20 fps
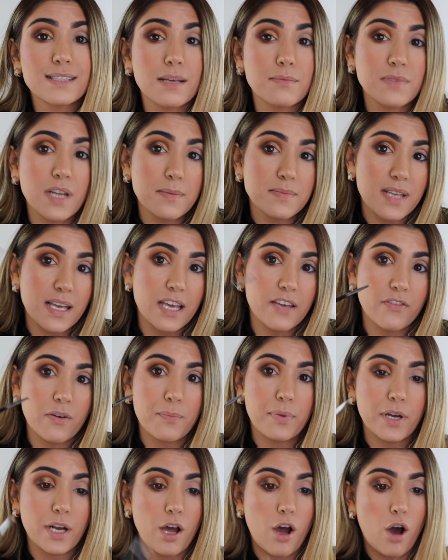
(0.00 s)
Sometimes I even
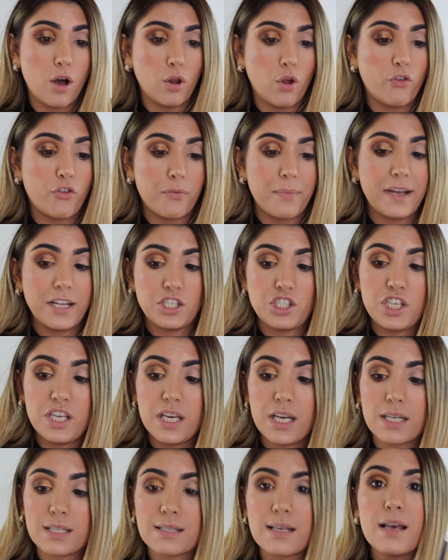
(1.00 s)
put it all over my
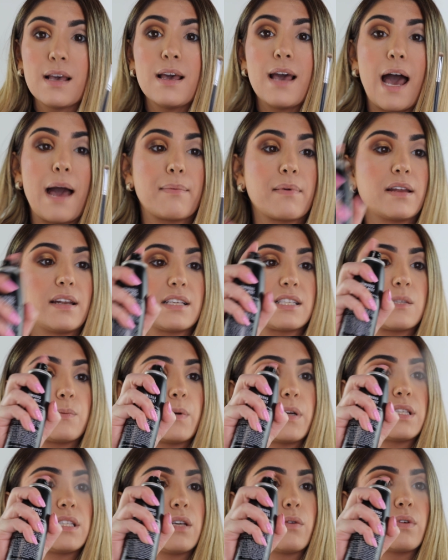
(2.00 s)
cheeks. I'm gonna
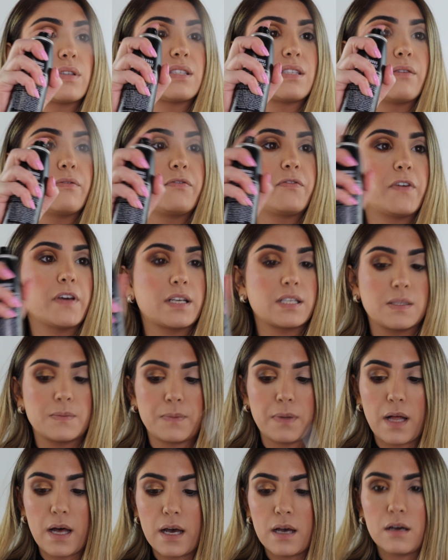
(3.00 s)
spritz it with some Fix
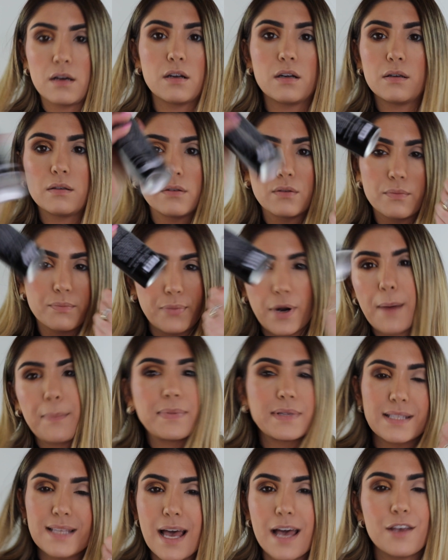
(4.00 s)
Plus or Prep
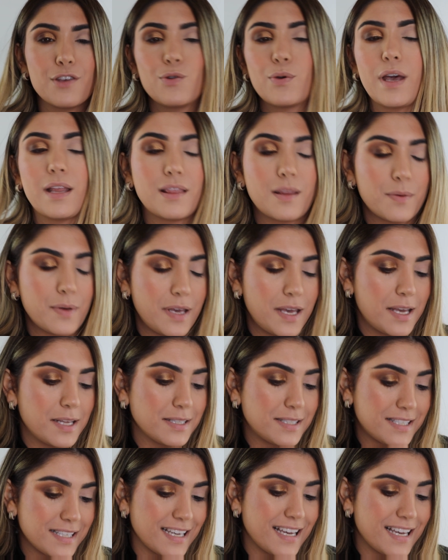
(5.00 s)
and Set, you get the hint.